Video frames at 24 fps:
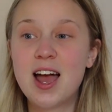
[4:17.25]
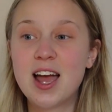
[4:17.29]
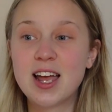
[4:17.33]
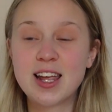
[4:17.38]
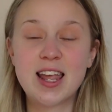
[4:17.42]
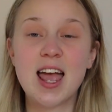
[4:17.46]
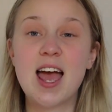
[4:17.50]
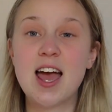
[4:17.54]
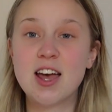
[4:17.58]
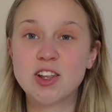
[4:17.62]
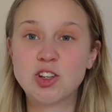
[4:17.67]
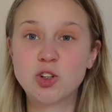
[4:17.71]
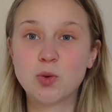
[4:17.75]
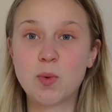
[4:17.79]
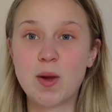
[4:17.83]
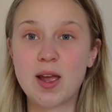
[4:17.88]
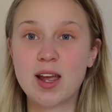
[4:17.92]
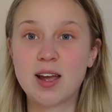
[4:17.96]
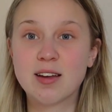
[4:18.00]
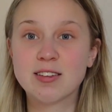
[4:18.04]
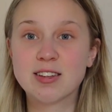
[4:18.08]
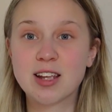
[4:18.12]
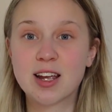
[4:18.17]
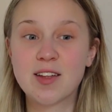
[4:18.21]
Get a
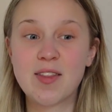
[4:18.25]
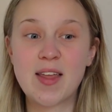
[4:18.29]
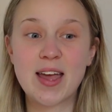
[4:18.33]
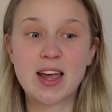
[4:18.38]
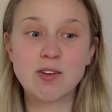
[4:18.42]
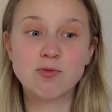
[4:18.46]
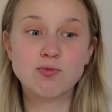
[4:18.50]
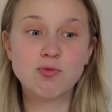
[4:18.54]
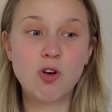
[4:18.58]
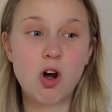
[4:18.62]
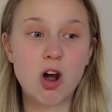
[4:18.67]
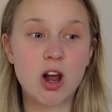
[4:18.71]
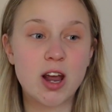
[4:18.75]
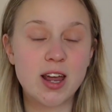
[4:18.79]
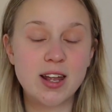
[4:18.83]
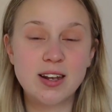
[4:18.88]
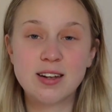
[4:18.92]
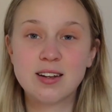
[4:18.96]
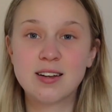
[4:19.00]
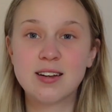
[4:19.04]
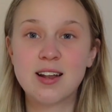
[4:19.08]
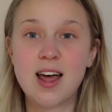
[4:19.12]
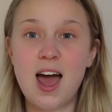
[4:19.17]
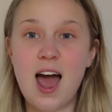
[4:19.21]
swing, something they can rock
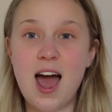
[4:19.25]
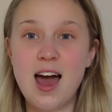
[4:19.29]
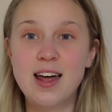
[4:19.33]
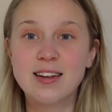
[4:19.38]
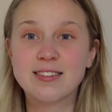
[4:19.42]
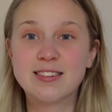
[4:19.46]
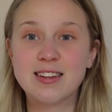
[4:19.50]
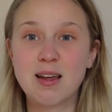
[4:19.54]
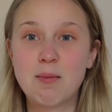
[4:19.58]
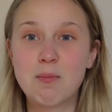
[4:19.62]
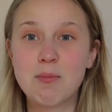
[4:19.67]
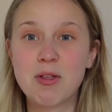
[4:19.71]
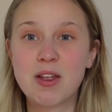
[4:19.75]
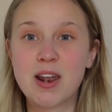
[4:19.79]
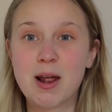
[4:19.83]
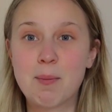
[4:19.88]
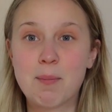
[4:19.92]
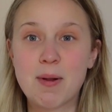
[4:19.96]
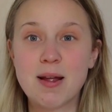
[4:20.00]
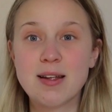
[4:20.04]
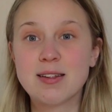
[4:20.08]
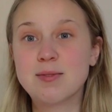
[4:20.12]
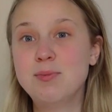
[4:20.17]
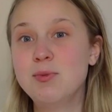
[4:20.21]
in, and something that
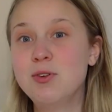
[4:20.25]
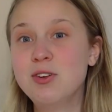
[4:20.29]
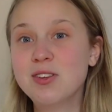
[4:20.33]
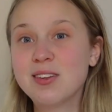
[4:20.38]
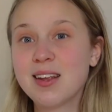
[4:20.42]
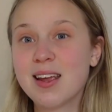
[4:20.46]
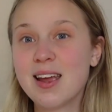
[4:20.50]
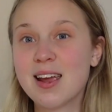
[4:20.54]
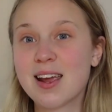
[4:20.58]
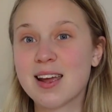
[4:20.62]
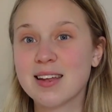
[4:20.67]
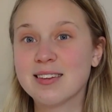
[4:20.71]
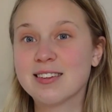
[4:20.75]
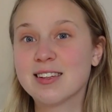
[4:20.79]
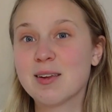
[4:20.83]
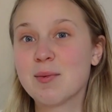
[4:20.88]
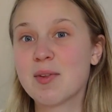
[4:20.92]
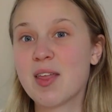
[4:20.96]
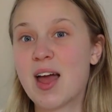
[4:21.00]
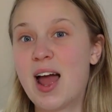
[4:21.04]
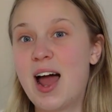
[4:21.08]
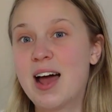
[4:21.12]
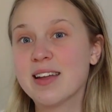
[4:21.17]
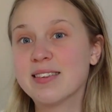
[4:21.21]
plays music, and
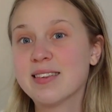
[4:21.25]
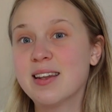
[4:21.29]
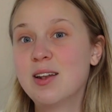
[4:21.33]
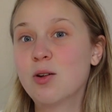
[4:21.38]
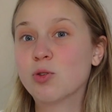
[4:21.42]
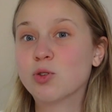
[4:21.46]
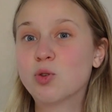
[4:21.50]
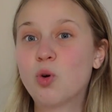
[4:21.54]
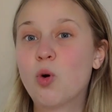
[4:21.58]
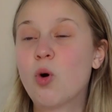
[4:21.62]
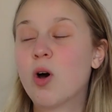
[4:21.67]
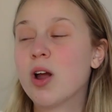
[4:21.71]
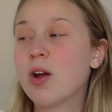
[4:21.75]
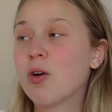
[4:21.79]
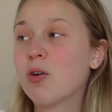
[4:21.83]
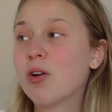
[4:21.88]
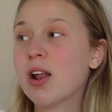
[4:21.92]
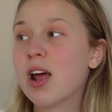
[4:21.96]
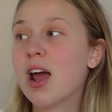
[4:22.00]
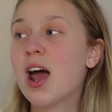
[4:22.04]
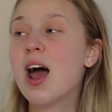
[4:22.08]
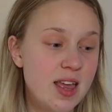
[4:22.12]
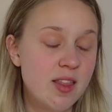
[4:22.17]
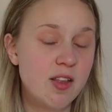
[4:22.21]
something that has a little toy on
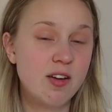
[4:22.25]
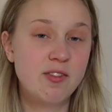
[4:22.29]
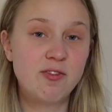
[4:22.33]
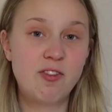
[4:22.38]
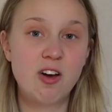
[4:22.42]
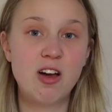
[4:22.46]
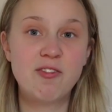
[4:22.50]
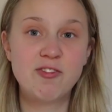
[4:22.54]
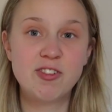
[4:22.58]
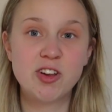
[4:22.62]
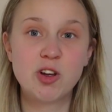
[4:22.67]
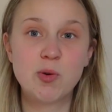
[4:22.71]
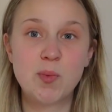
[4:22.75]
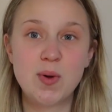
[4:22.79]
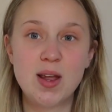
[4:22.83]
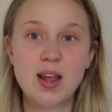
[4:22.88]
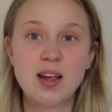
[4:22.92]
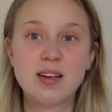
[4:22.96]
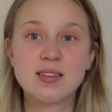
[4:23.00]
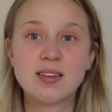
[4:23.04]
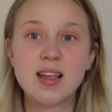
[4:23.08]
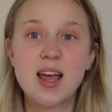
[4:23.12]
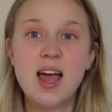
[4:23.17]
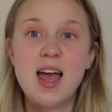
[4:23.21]
it. In the first few
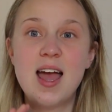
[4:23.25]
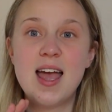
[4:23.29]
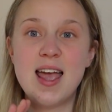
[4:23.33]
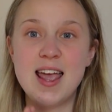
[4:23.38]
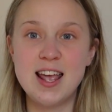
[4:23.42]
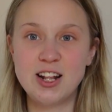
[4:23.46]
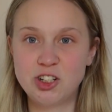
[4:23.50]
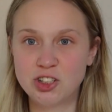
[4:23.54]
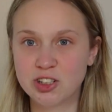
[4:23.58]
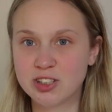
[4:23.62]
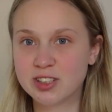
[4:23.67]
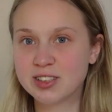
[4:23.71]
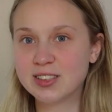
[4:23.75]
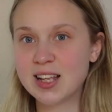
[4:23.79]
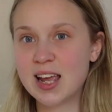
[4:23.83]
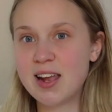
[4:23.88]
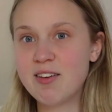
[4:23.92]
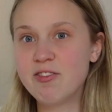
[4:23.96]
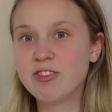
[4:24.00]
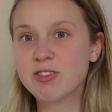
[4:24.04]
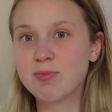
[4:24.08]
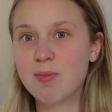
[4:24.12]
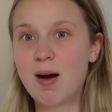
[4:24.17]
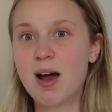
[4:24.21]
weeks, it just
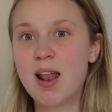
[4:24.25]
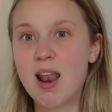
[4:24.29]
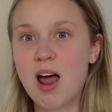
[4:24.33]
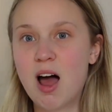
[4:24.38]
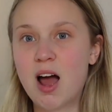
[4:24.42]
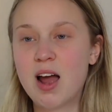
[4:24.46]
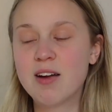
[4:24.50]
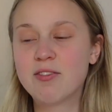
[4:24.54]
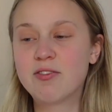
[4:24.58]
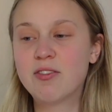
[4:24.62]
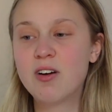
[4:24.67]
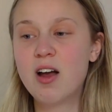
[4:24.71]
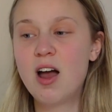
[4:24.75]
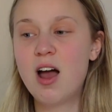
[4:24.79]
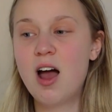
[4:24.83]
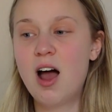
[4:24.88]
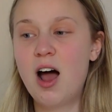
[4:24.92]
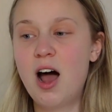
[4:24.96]
saved my life.